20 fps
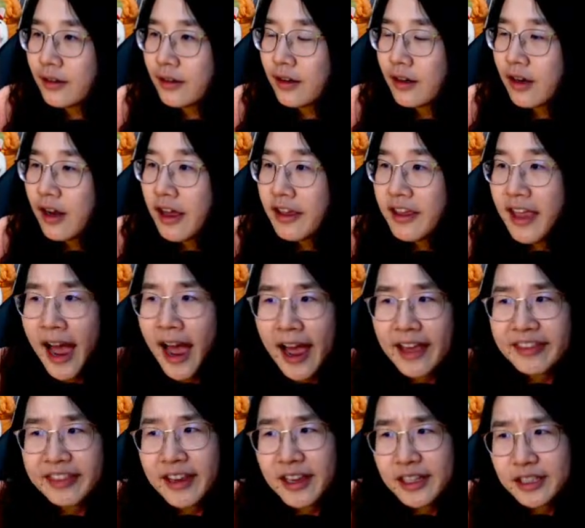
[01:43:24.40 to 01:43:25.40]
Yeah, I
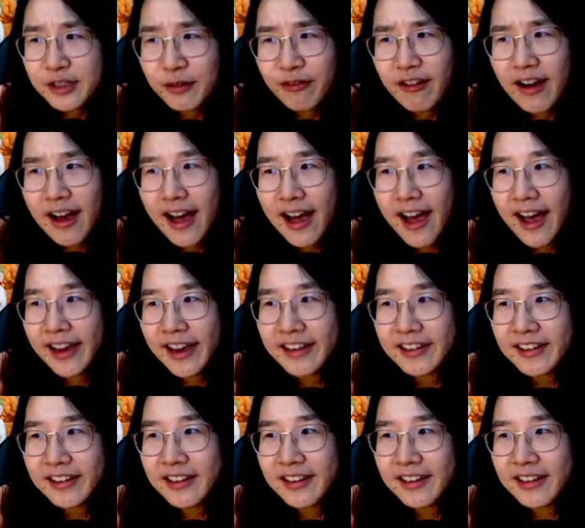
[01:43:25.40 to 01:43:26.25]
think it's fine.